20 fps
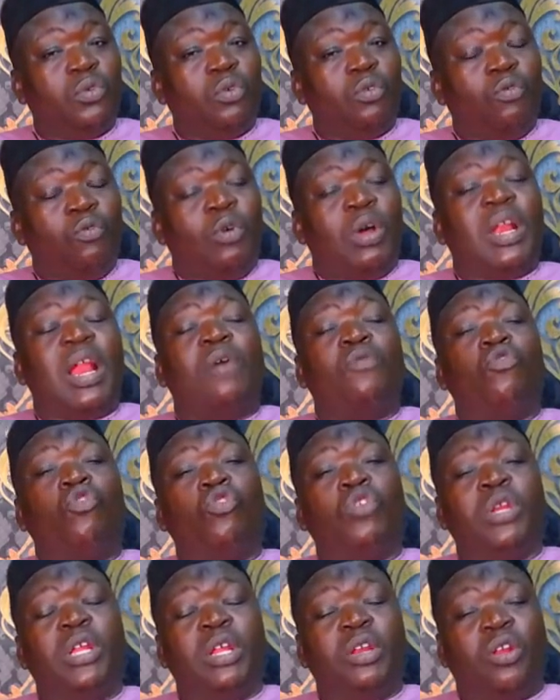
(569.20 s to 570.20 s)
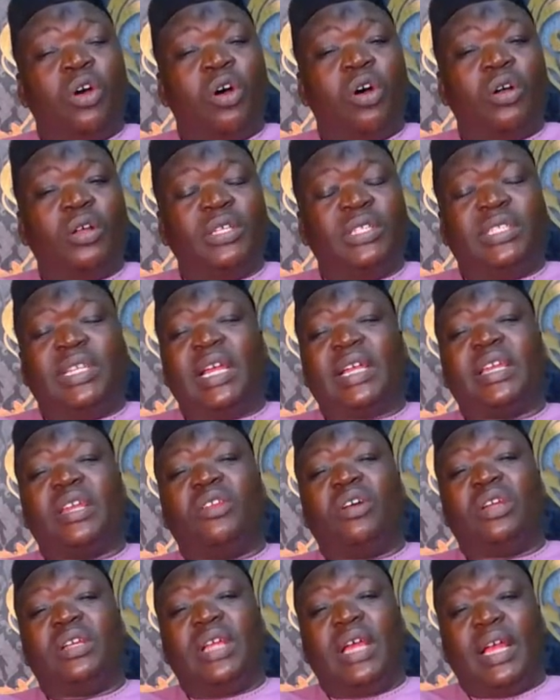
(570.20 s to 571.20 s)
won la won o le lo je ki
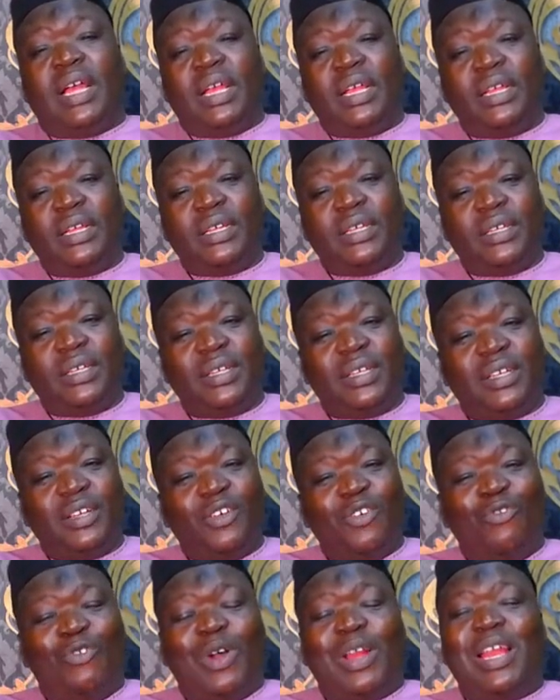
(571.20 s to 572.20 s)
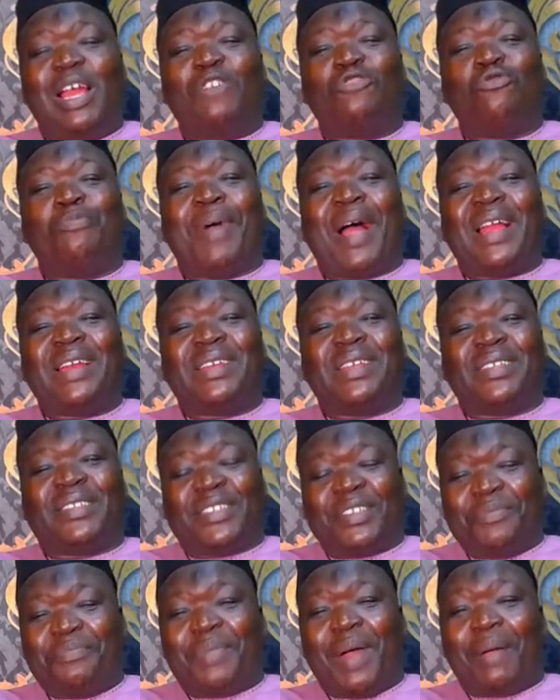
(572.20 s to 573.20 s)
lo de won le ru bandit
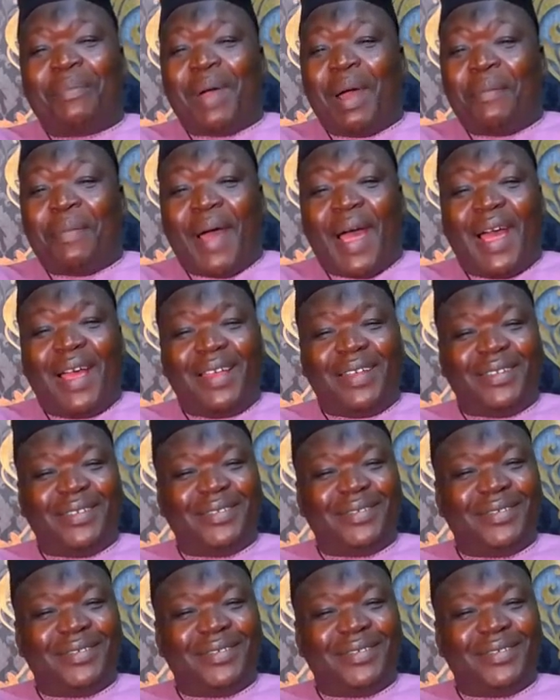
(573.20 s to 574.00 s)
n ba baba